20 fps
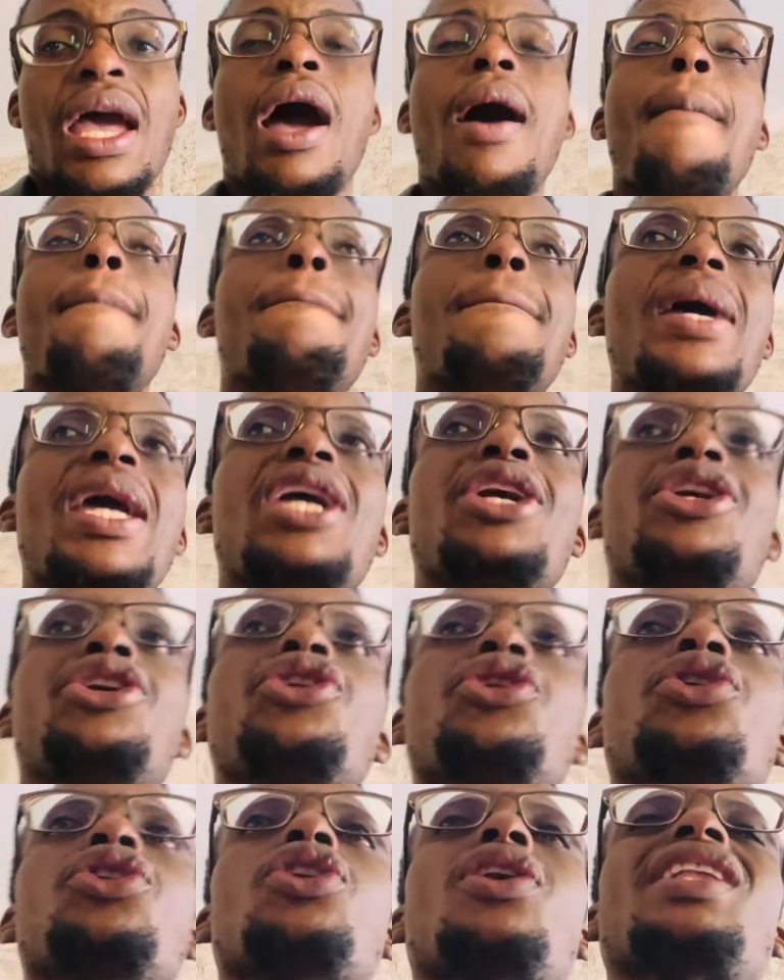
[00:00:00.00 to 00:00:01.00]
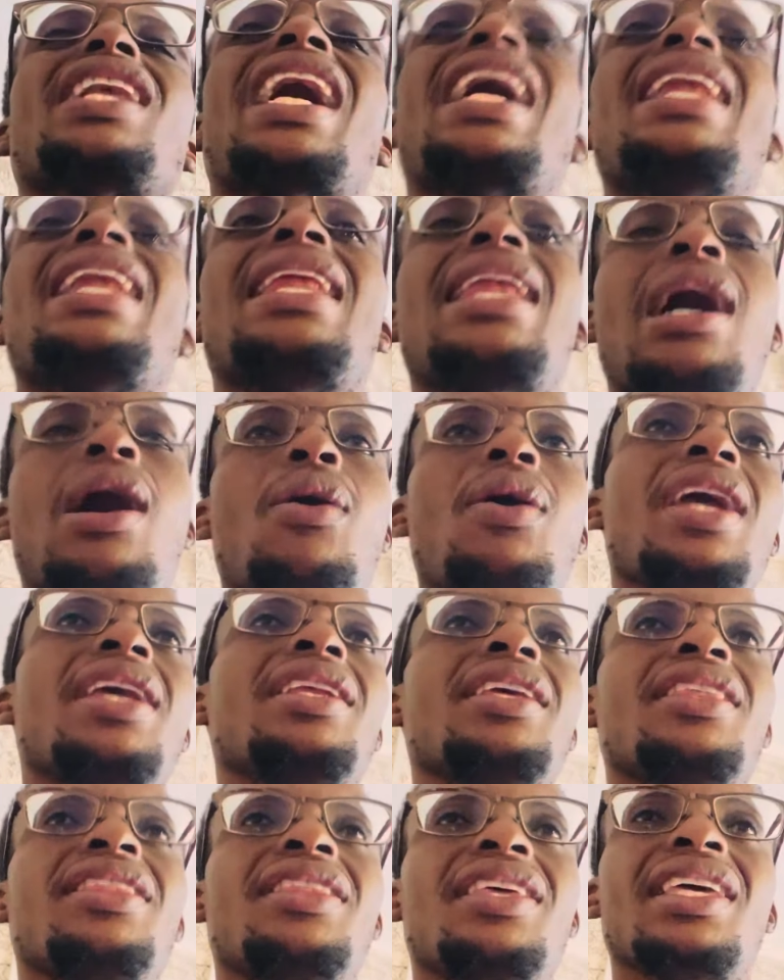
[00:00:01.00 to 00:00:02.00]
May you not allow
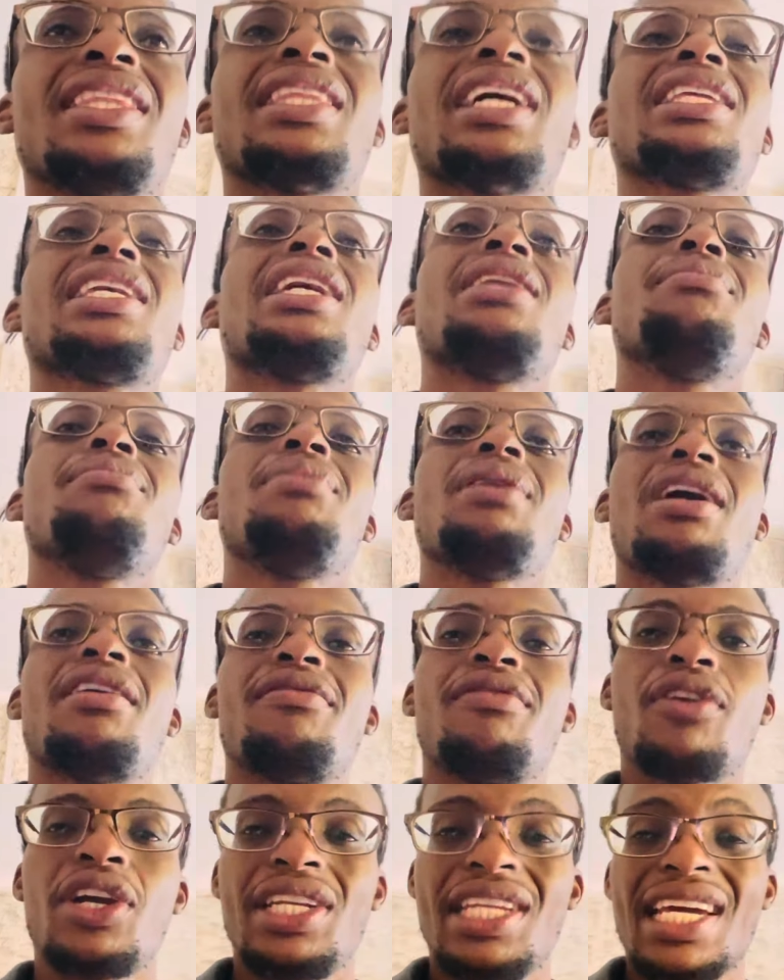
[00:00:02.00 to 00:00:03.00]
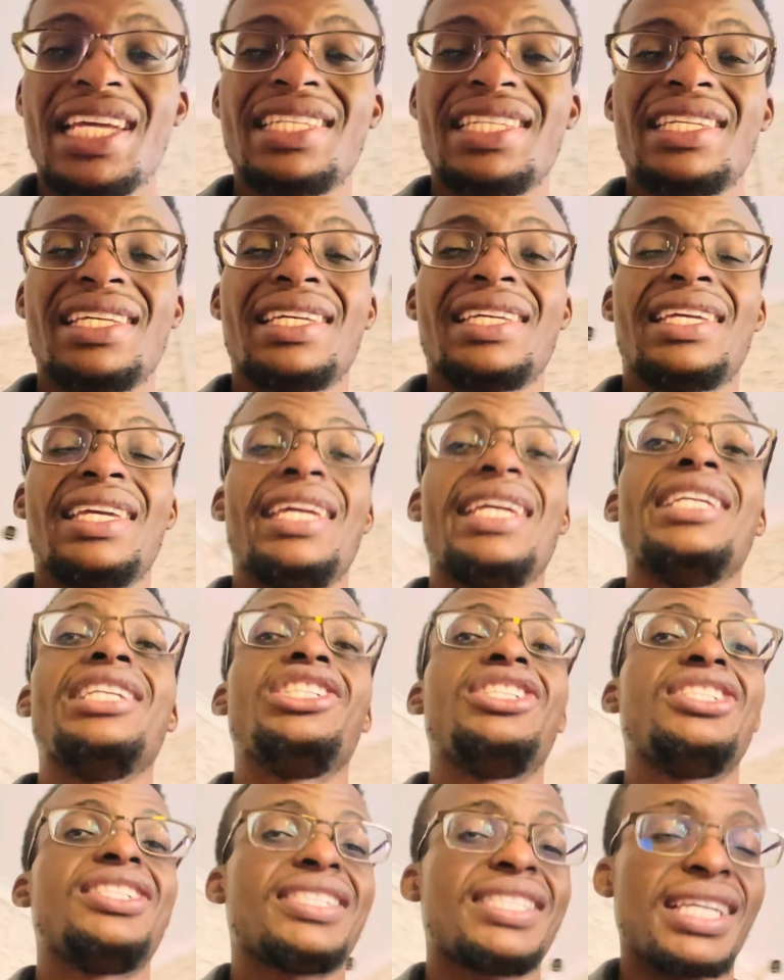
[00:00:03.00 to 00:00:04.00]
anything that can be avoided. In
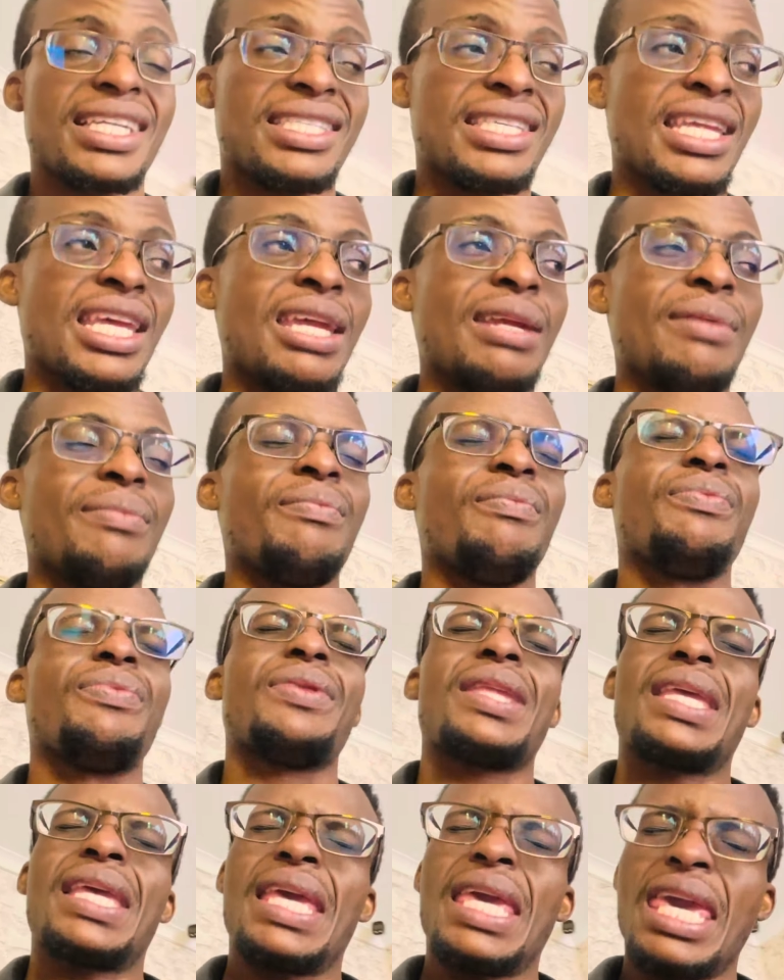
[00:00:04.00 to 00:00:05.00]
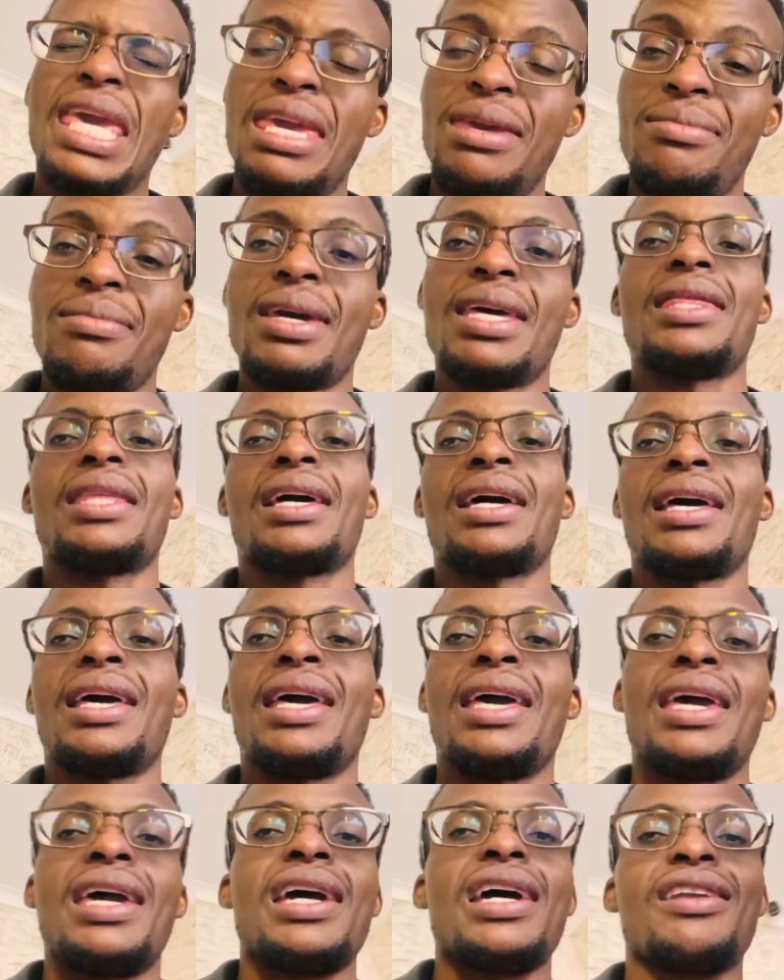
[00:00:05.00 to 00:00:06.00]
Jesus' name, amen.
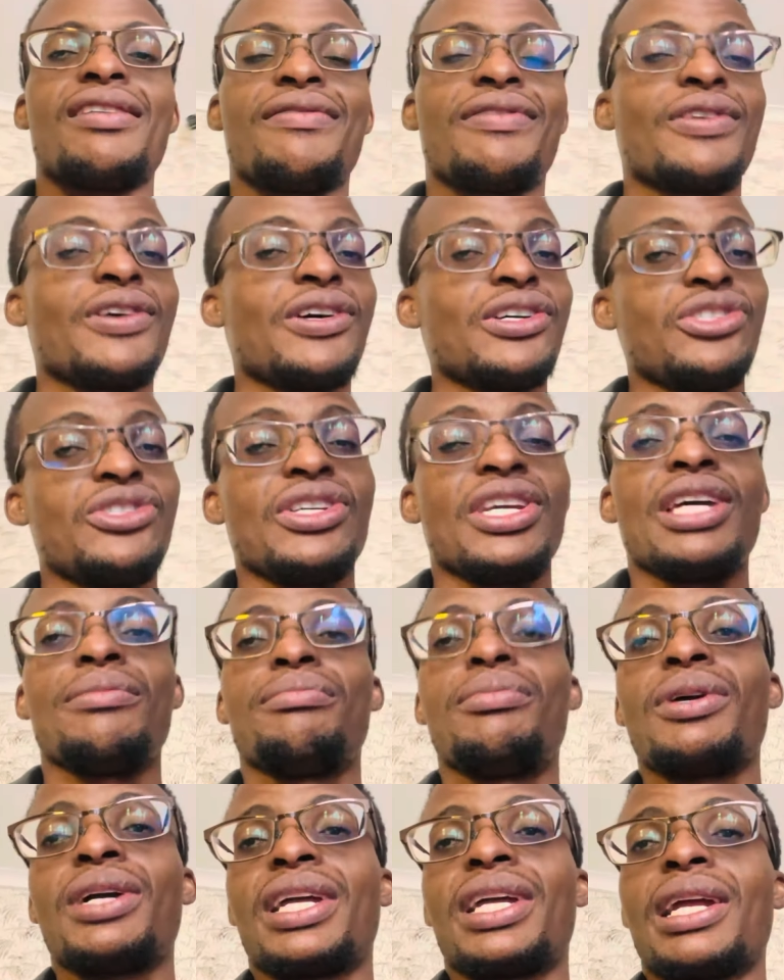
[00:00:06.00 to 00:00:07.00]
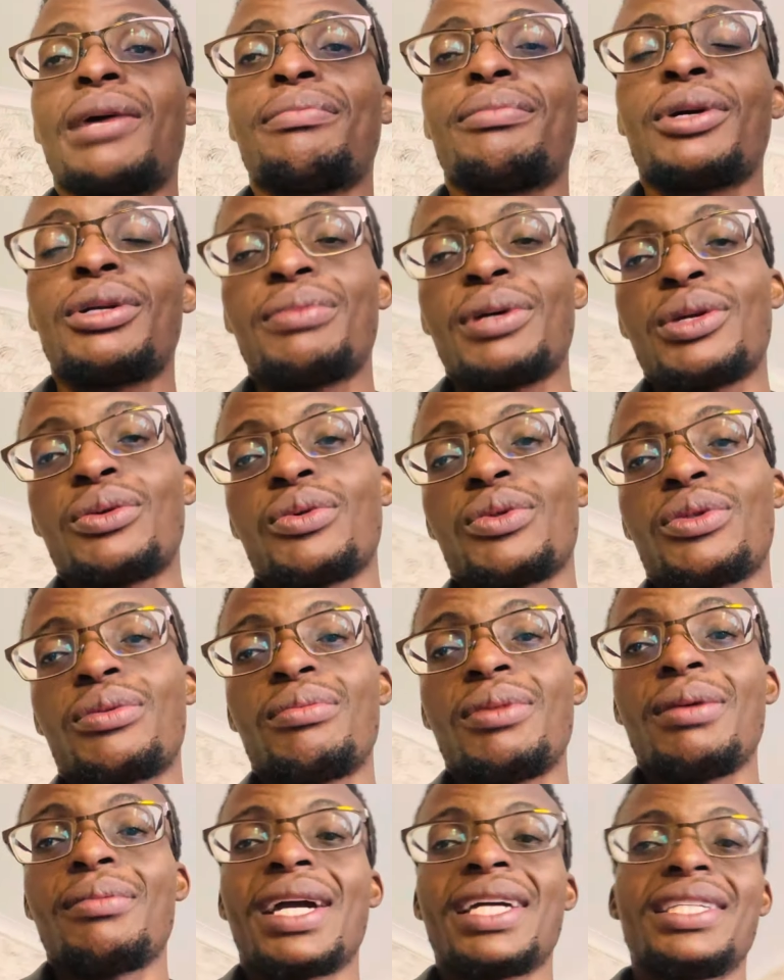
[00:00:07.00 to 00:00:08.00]
And of course, you can book an appointment with
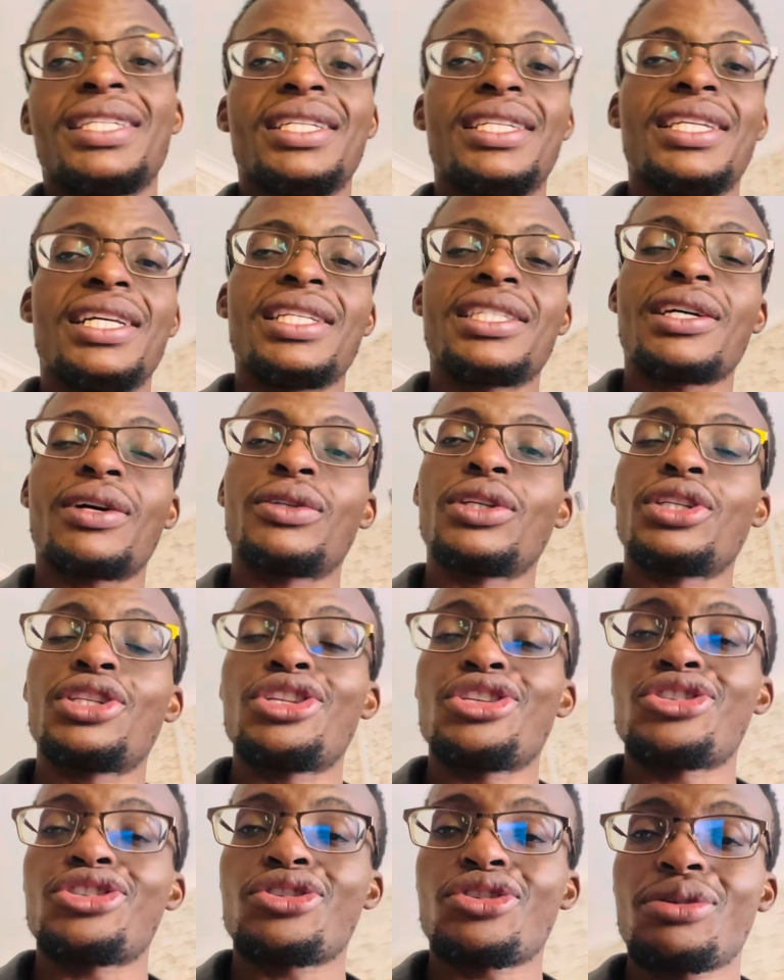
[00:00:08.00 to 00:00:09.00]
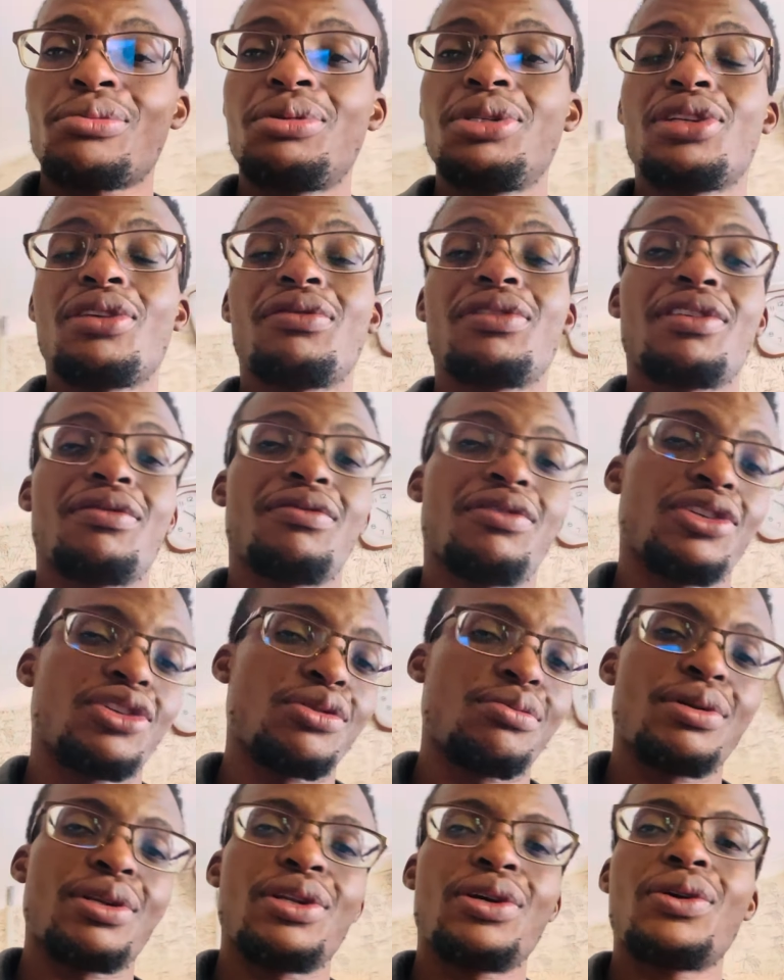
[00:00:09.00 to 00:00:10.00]
me. My details are on the description of the video
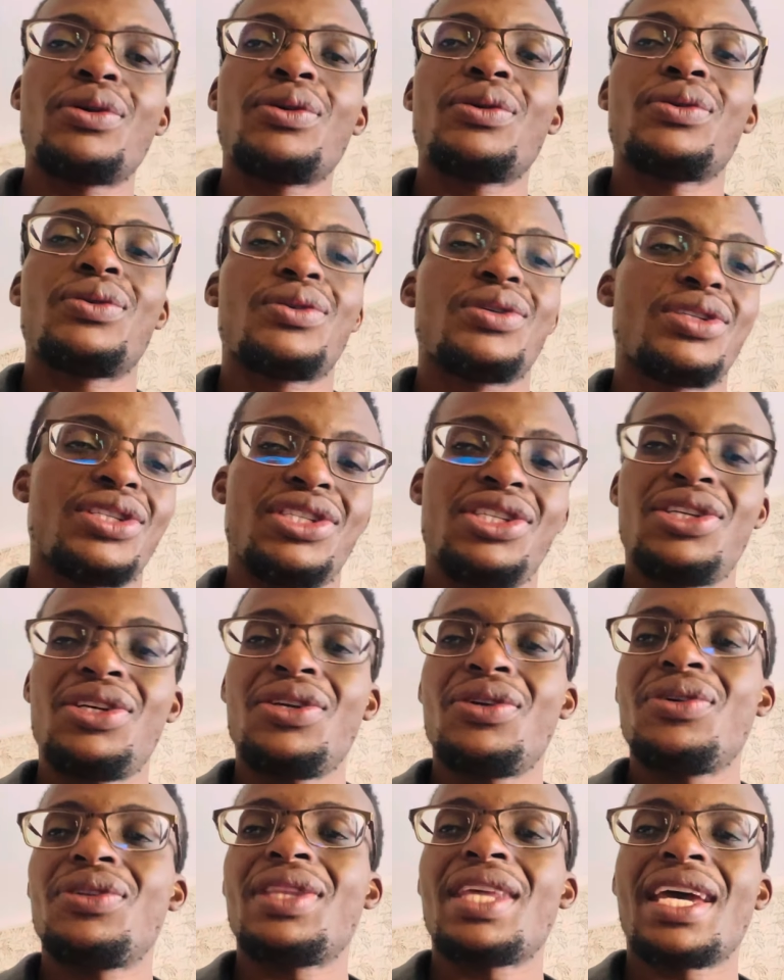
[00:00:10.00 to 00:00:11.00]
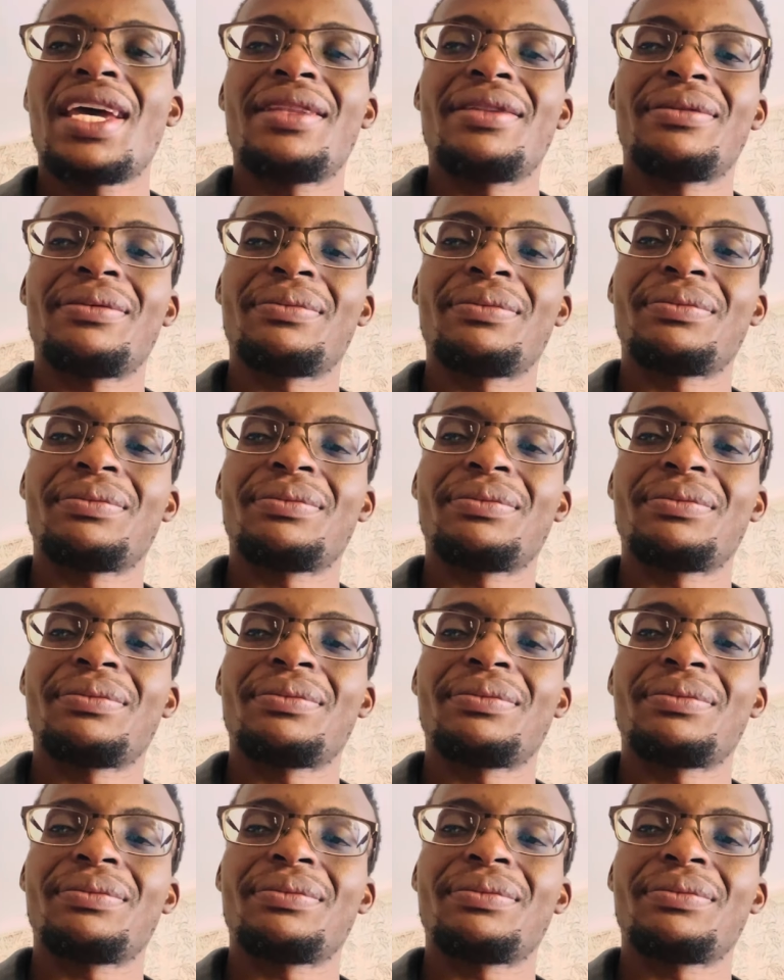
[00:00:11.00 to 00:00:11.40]
below. See you then.